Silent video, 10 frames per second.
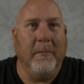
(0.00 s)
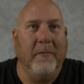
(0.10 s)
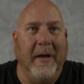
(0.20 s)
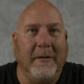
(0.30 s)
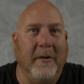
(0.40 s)

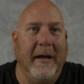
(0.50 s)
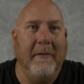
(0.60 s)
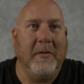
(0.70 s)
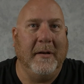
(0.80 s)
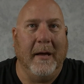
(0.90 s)
Vector
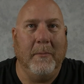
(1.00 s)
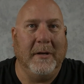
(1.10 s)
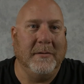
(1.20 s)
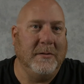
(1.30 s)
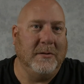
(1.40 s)
half the time,
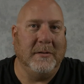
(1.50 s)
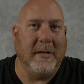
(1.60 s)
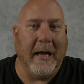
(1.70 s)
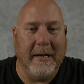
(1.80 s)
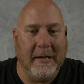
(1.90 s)
because it's just,
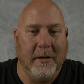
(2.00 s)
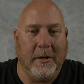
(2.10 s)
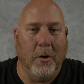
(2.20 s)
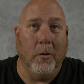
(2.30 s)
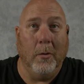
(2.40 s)
I needed to
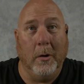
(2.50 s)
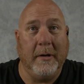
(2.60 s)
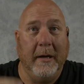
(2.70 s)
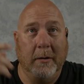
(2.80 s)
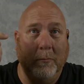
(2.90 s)
go,
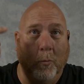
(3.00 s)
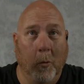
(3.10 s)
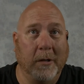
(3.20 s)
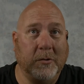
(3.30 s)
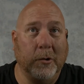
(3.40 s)
okay,
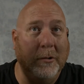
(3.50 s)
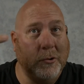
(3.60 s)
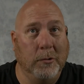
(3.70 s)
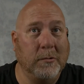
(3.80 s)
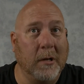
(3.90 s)
one's good,
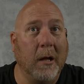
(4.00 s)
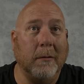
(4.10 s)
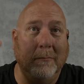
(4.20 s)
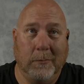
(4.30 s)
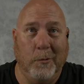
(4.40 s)
two's not,
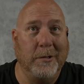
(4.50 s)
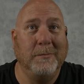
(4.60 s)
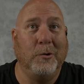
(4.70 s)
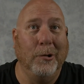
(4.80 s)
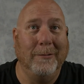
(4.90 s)
three's
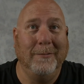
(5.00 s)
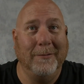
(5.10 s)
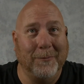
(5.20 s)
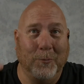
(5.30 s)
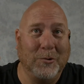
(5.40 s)
good.
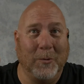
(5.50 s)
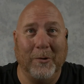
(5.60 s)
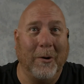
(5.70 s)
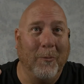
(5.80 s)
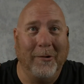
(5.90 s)
Which one
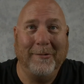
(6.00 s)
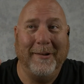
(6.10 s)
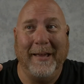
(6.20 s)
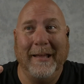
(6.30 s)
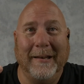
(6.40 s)
do I want?
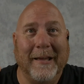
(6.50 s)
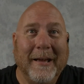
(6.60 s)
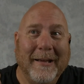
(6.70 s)
And it